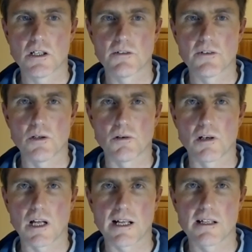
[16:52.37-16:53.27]
If you don't
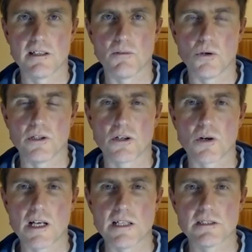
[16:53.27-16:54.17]
like the word
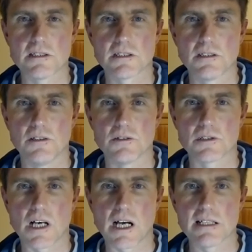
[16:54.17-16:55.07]
Christ, use
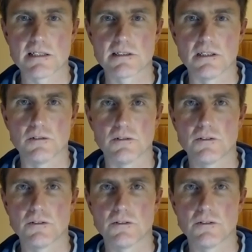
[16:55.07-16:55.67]
higher self.